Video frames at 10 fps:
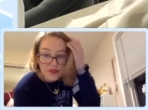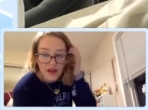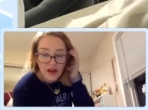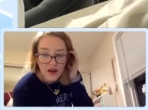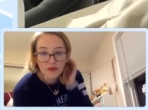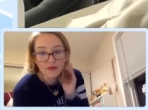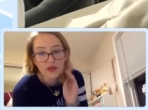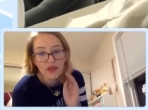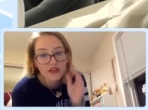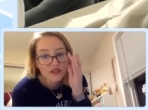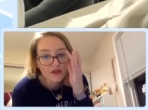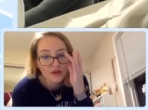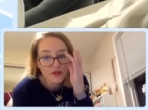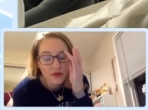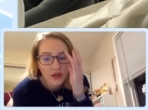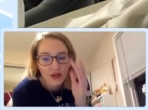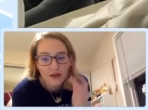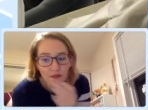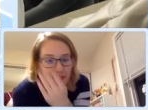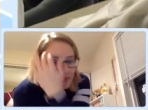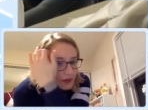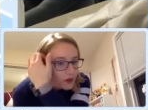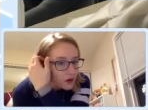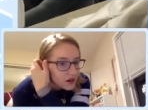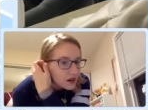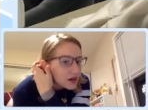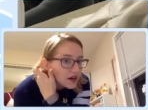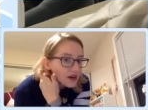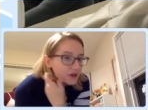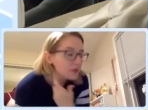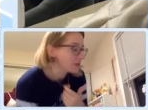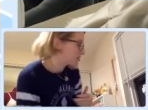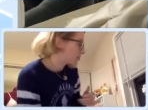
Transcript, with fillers: Um, so um, I'm so